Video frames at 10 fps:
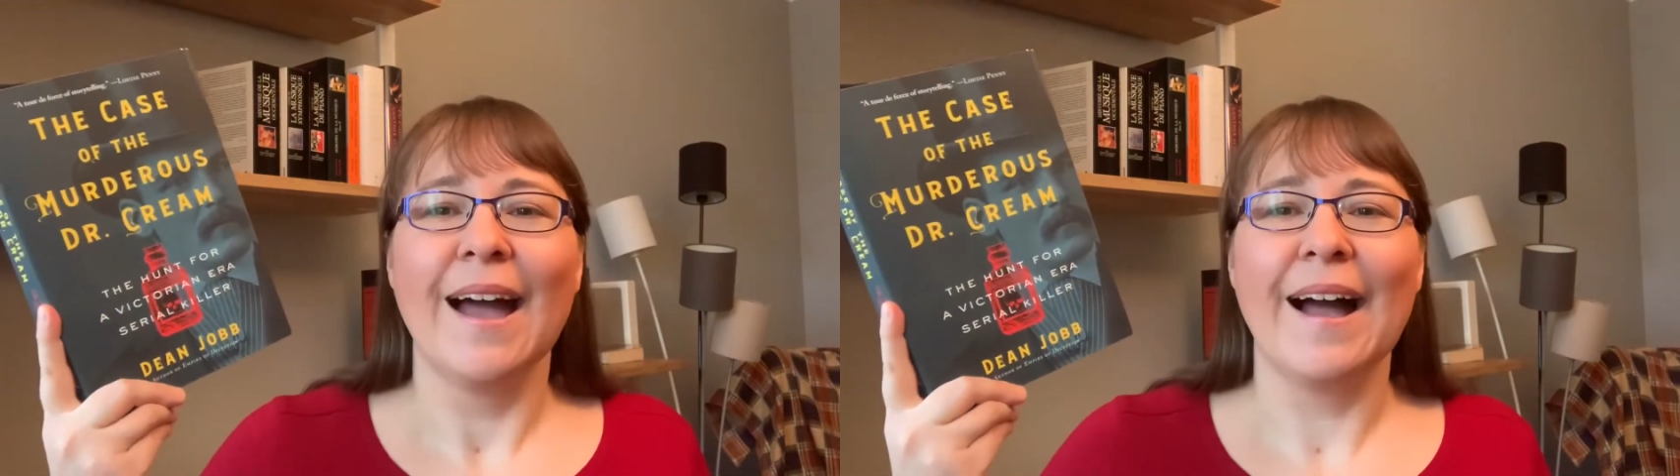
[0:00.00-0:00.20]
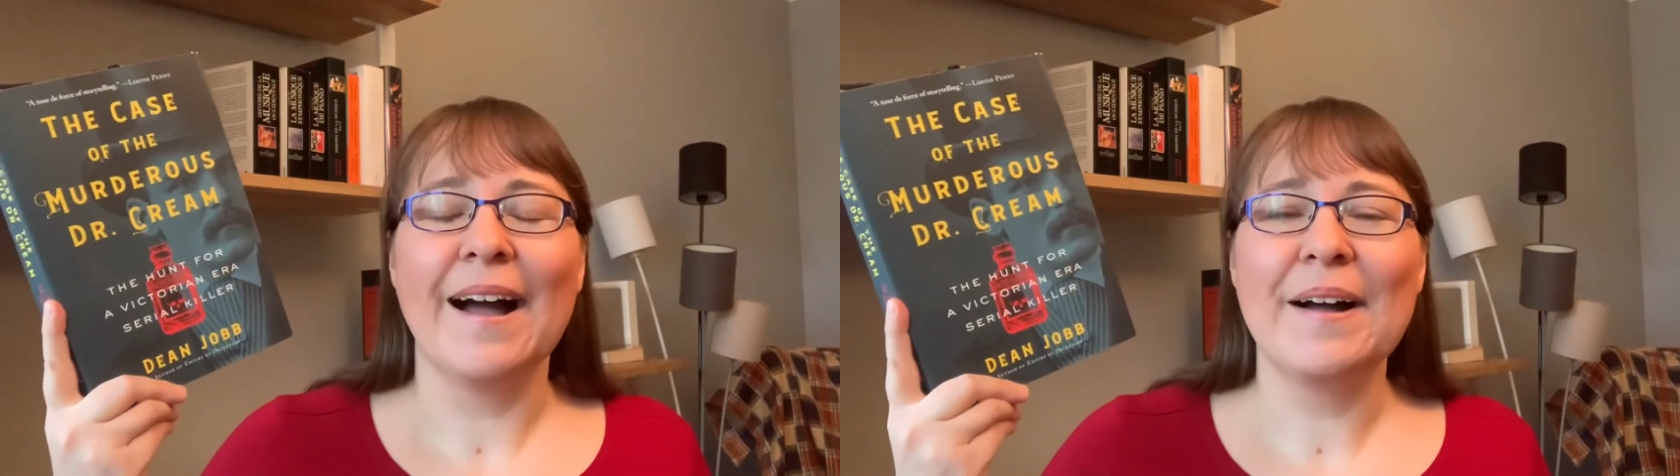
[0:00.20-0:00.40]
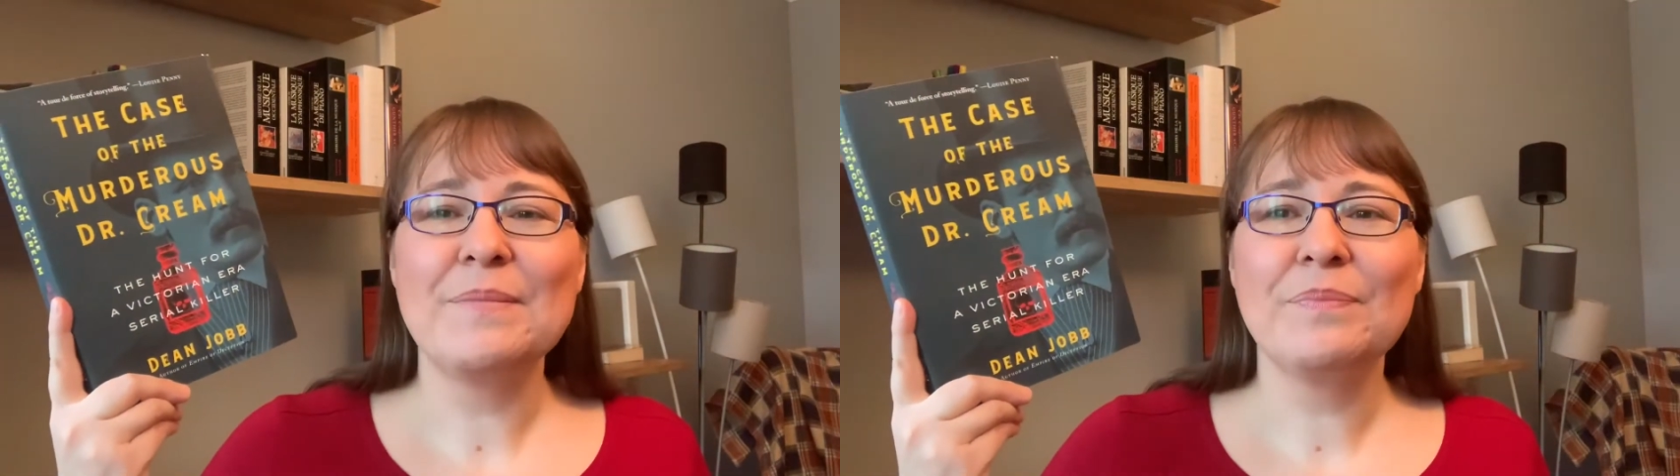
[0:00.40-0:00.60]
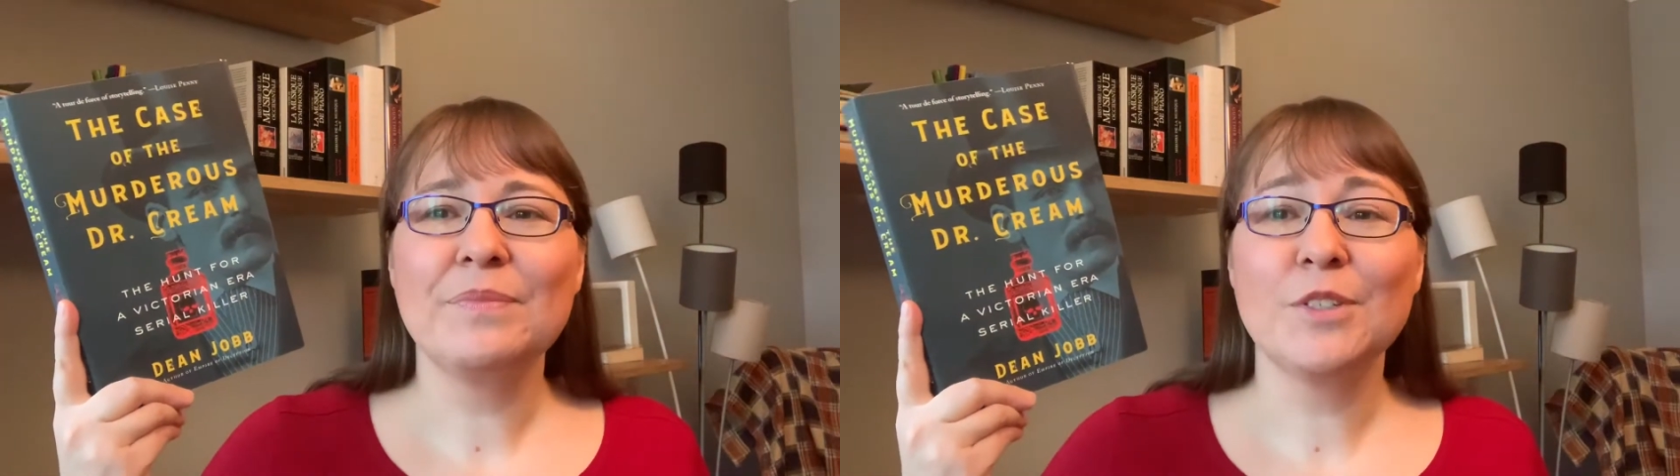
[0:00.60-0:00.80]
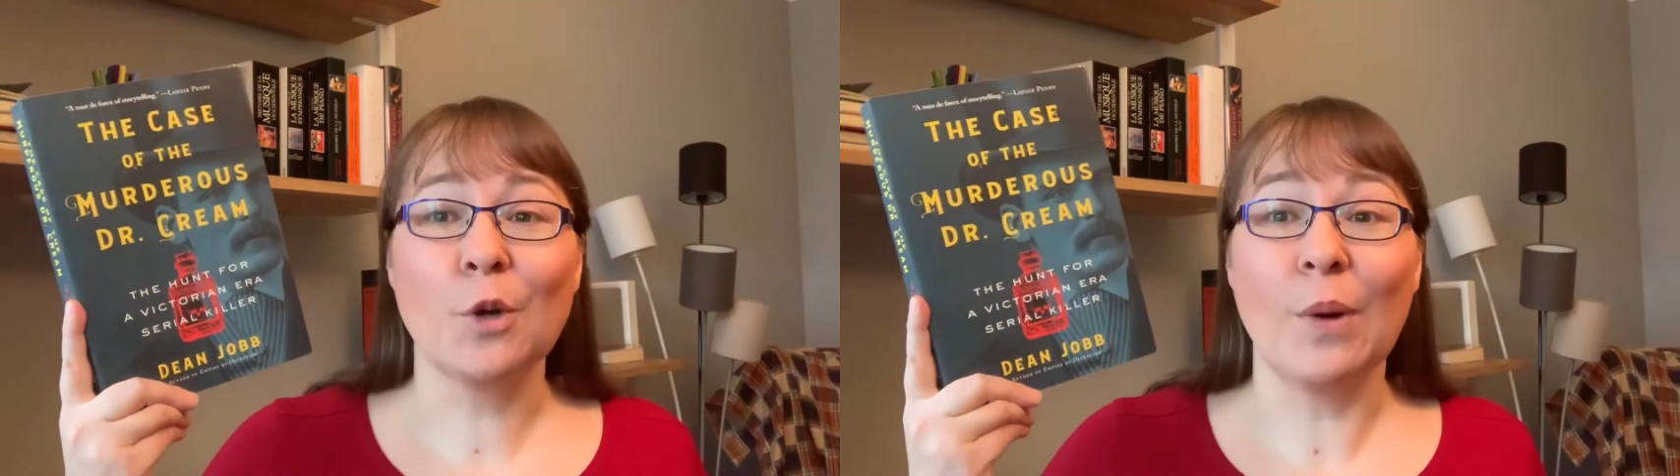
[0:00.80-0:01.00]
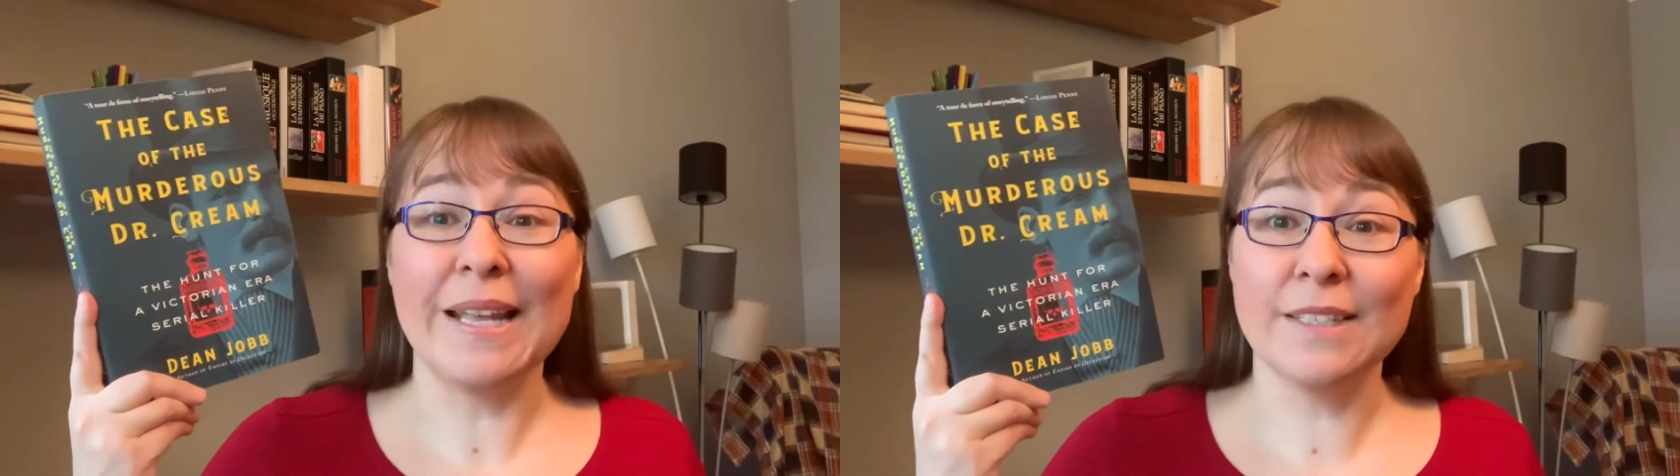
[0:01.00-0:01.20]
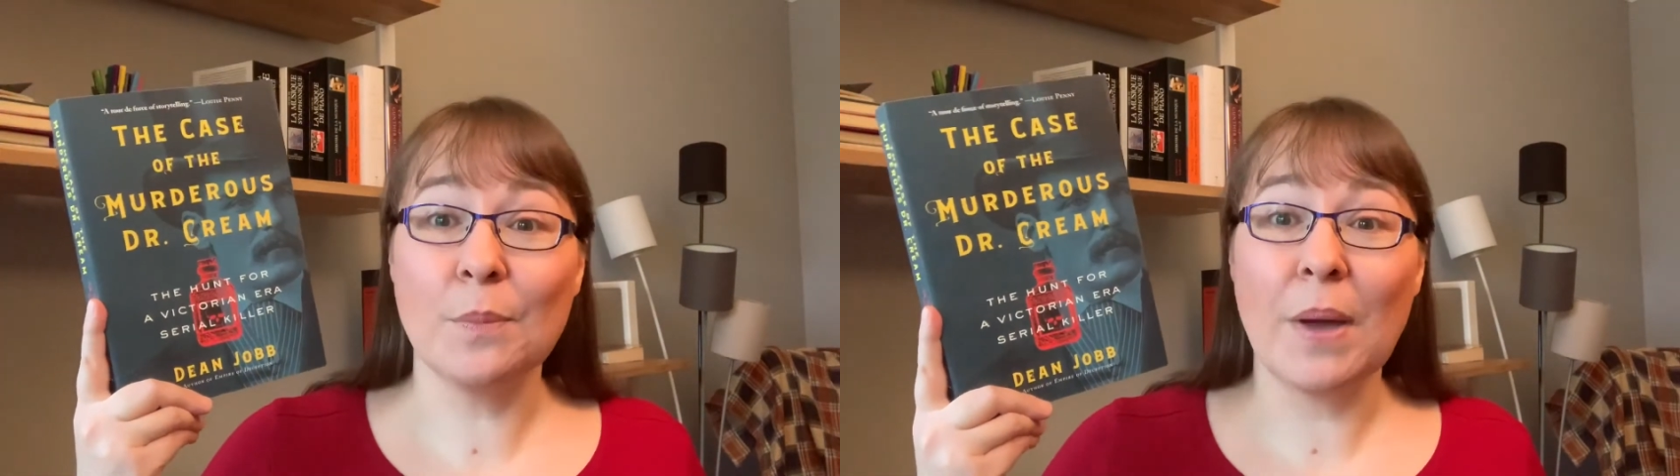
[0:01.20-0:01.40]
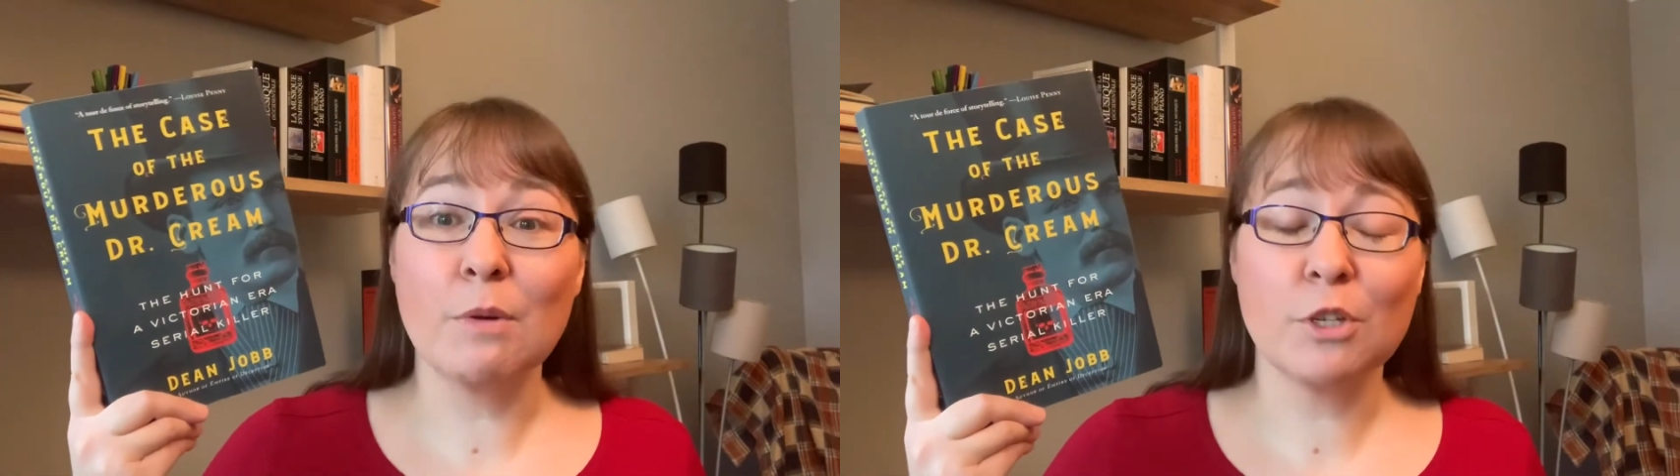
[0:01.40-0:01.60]
So it's
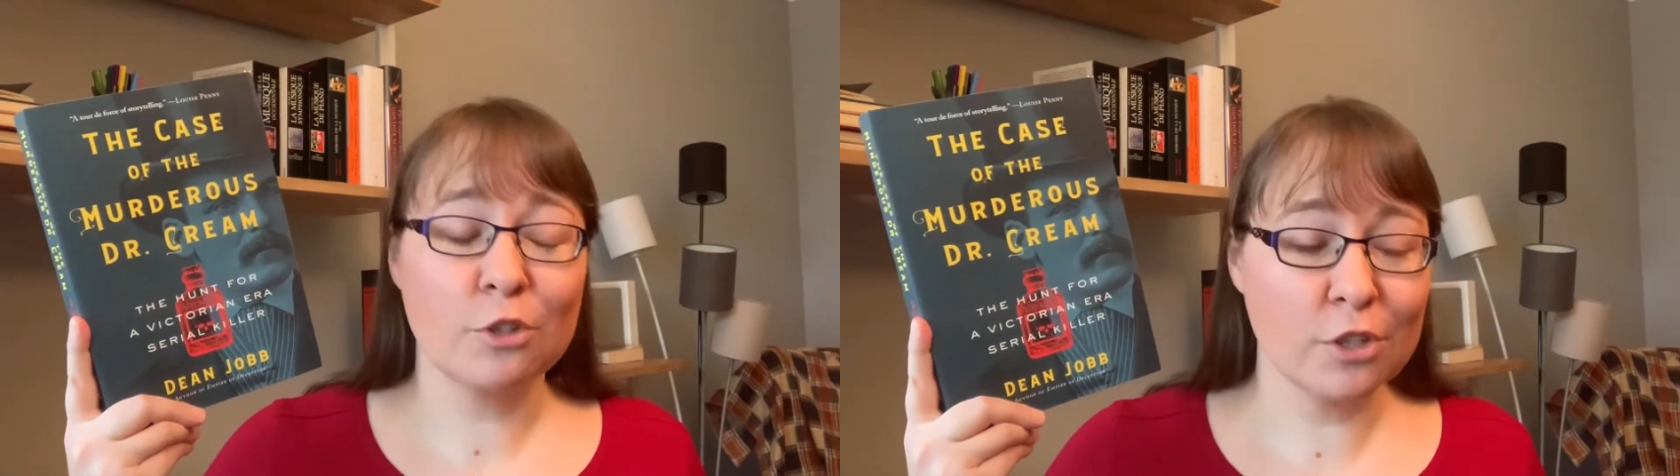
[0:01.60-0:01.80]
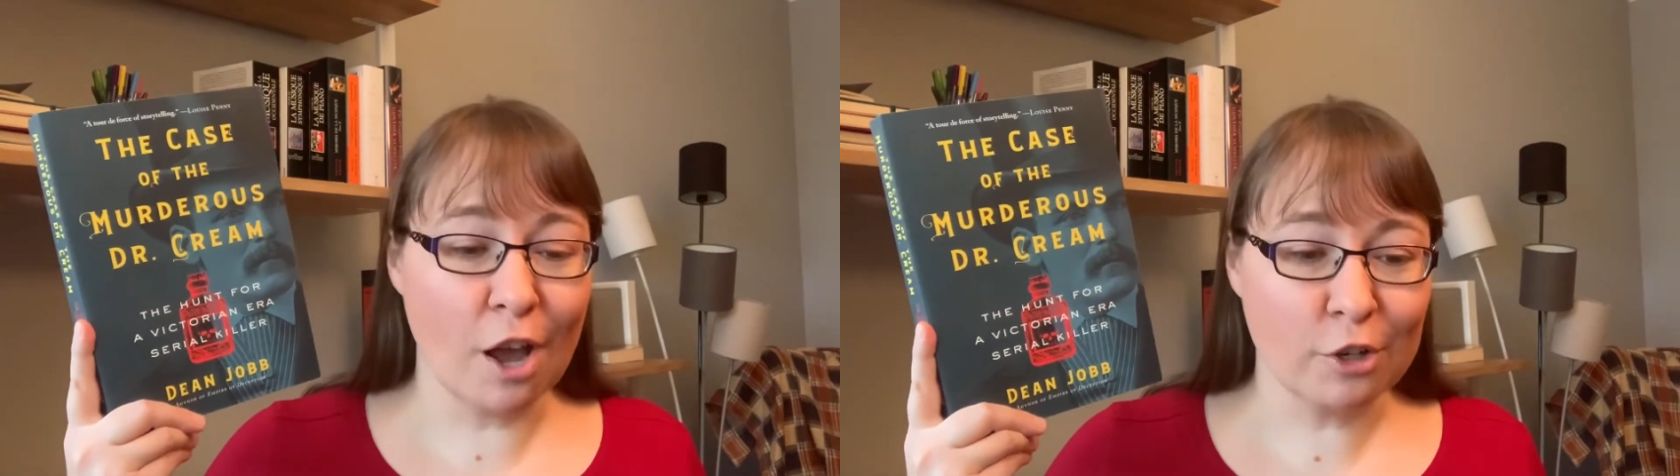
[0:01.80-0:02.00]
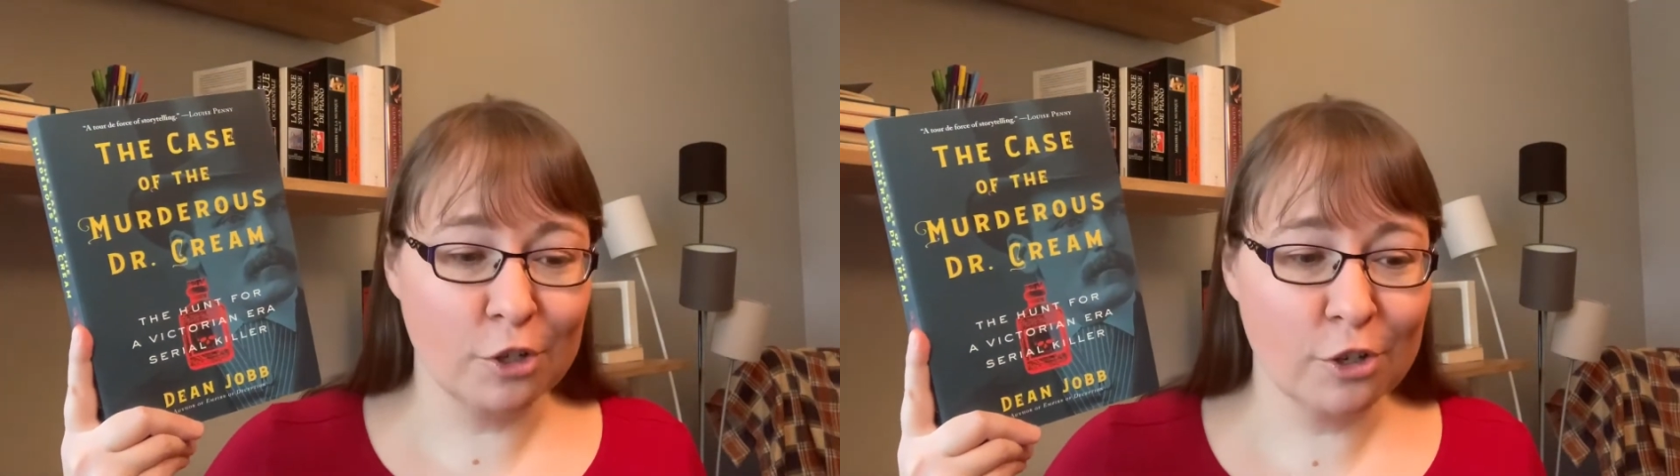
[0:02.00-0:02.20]
about Dr.